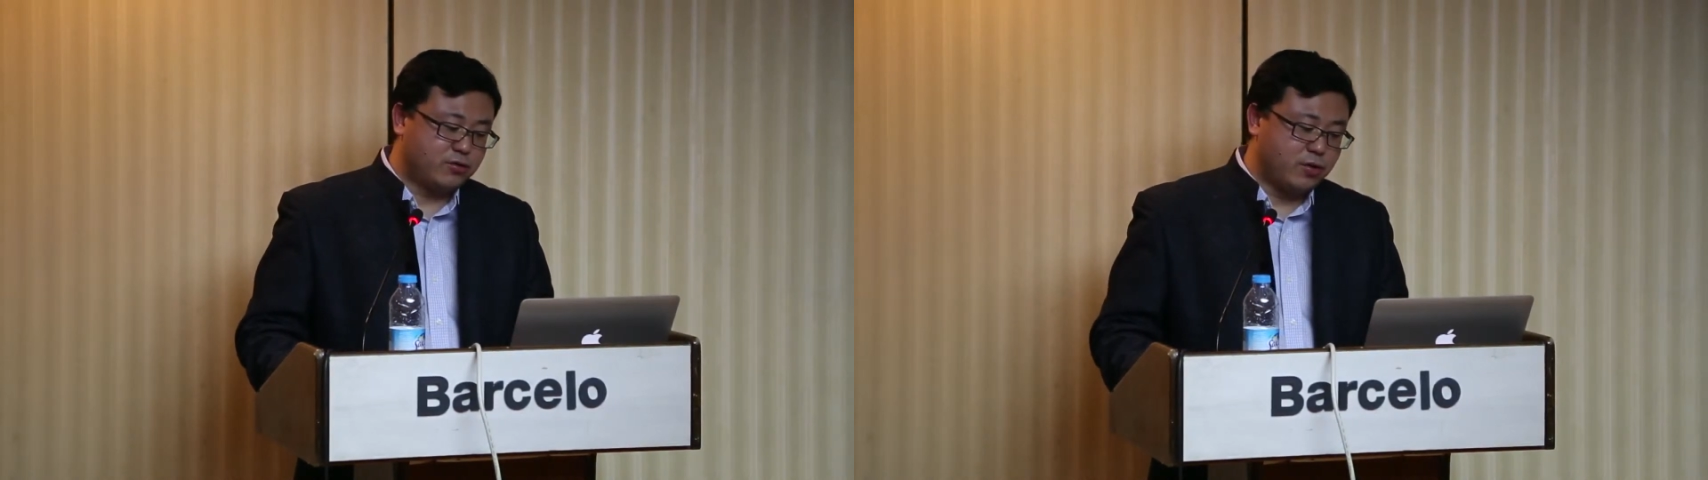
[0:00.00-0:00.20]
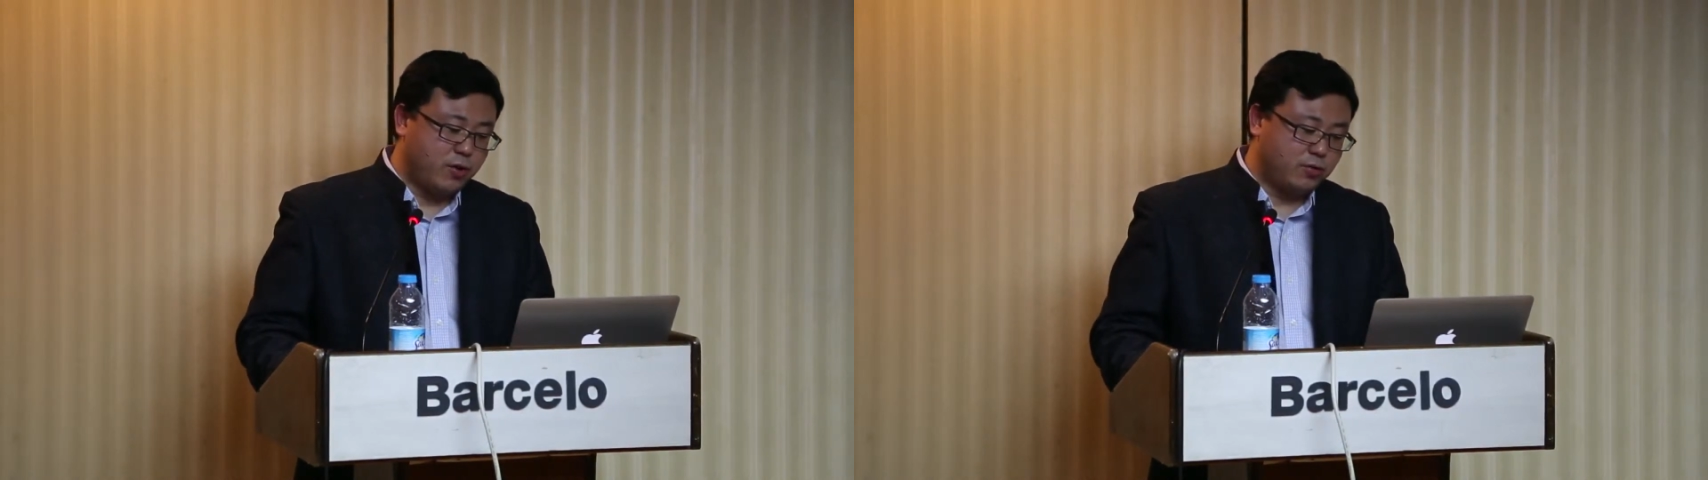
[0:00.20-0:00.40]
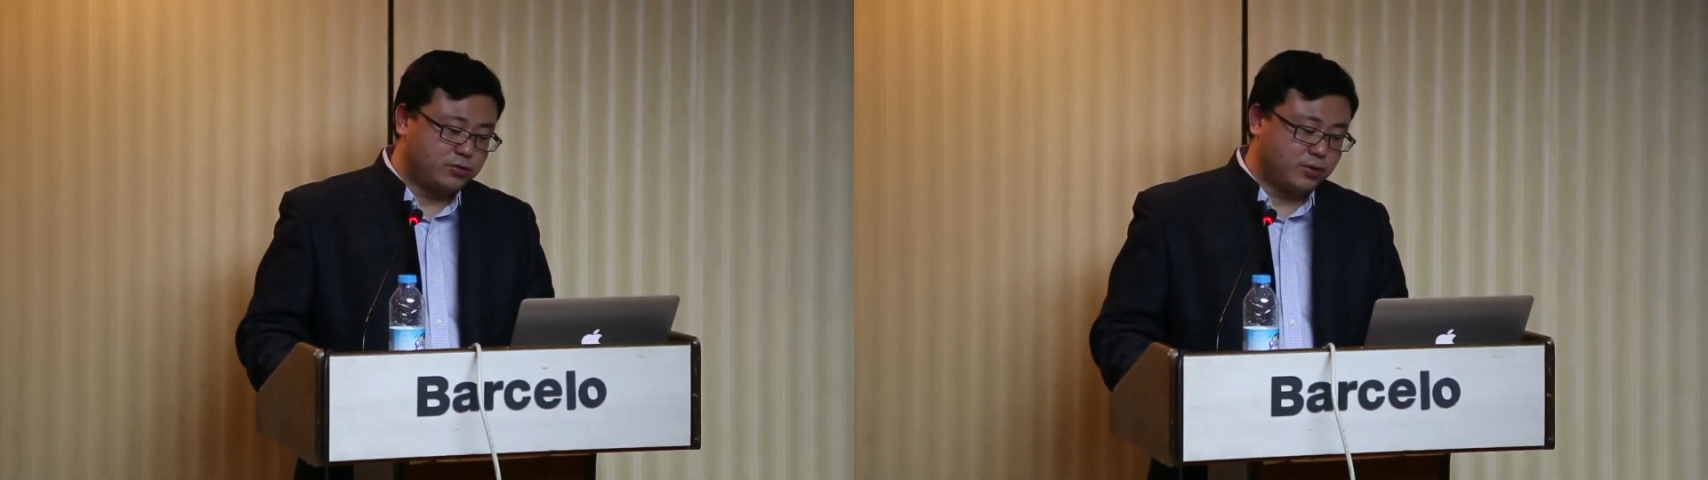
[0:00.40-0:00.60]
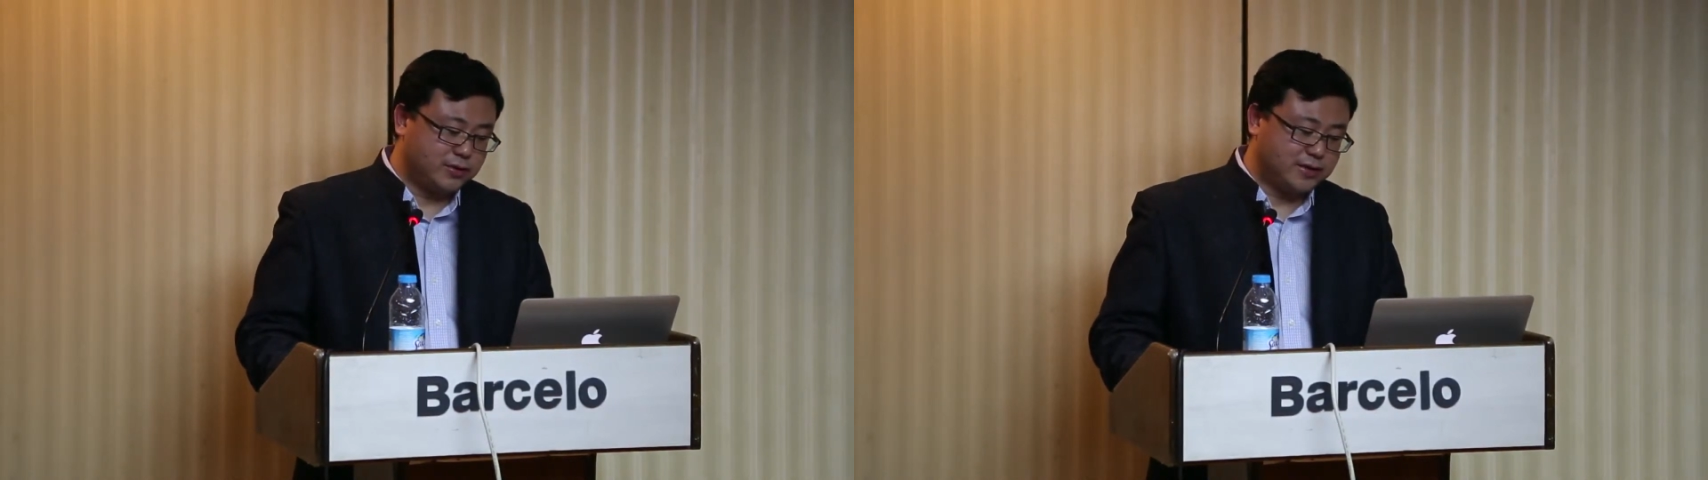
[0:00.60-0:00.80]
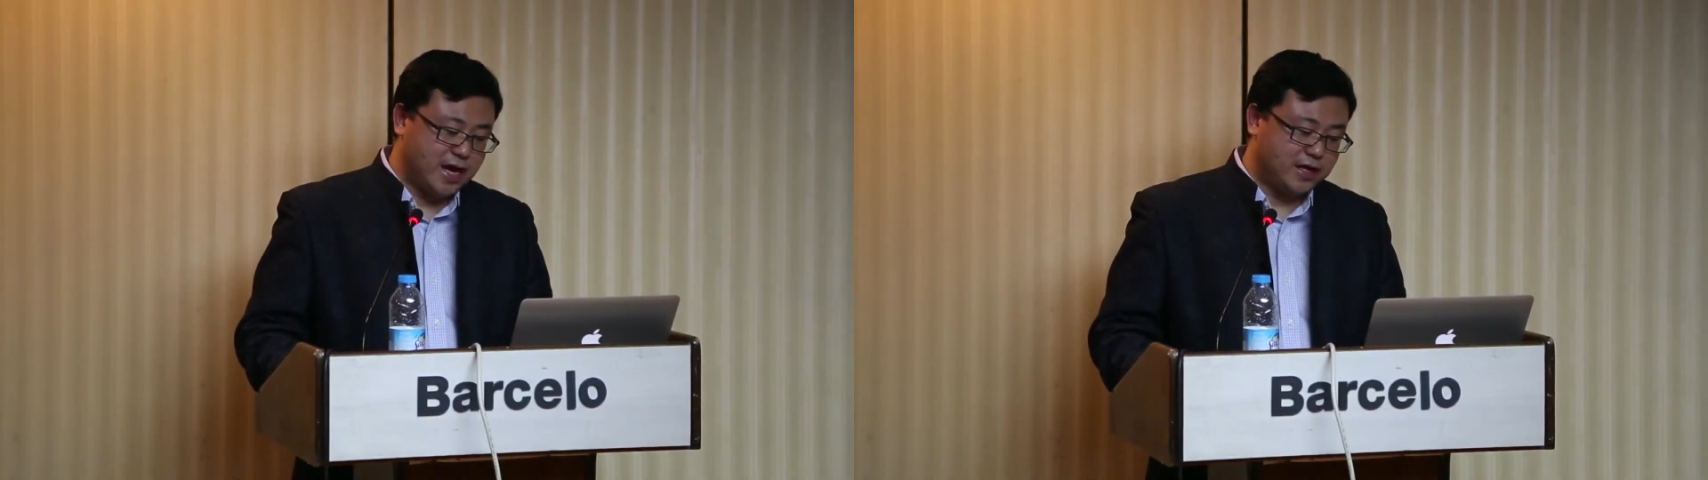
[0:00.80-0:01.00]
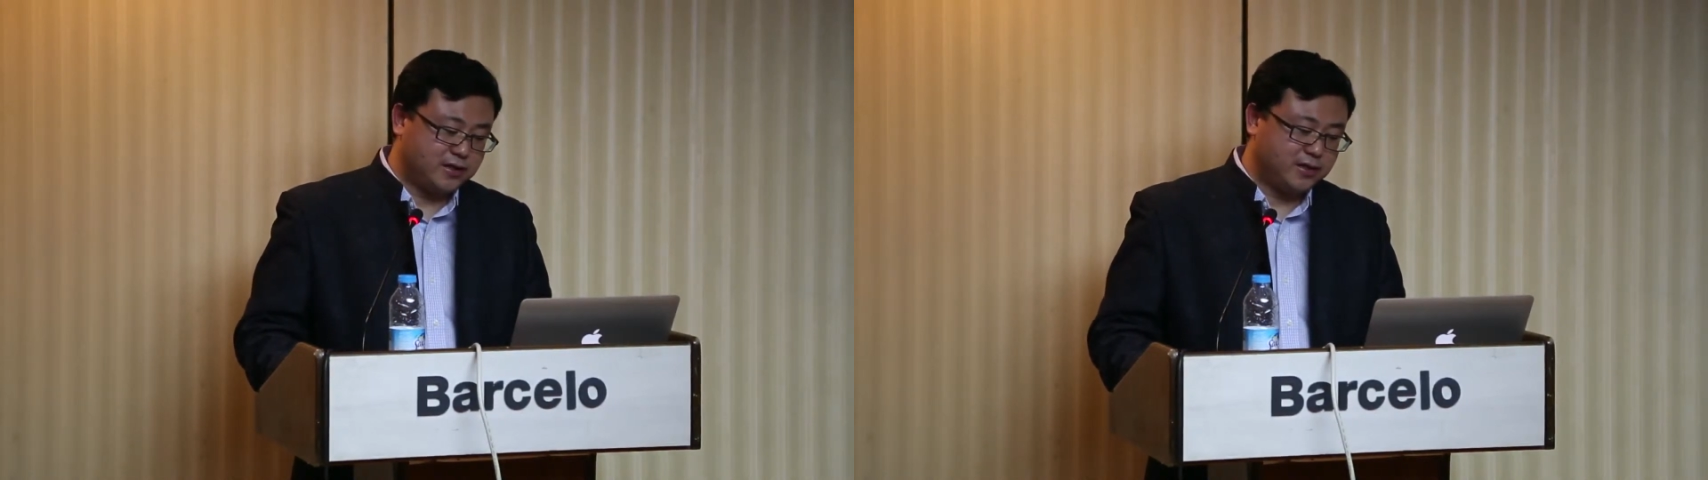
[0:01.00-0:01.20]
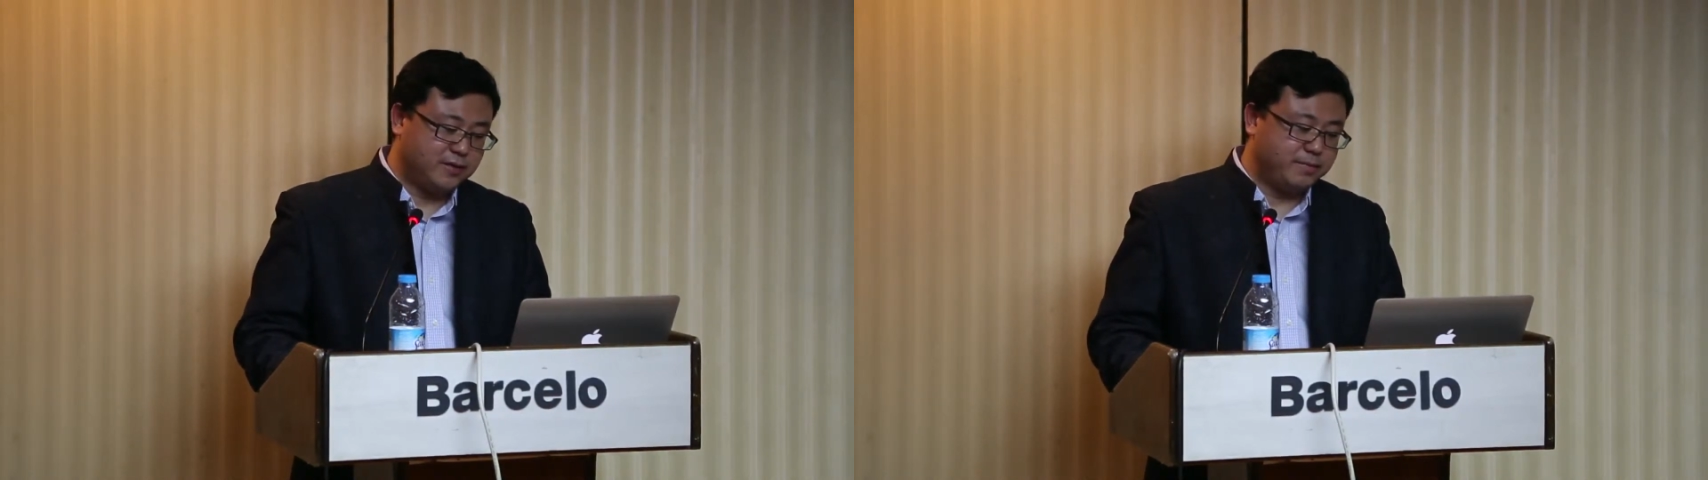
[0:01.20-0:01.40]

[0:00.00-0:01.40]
culture that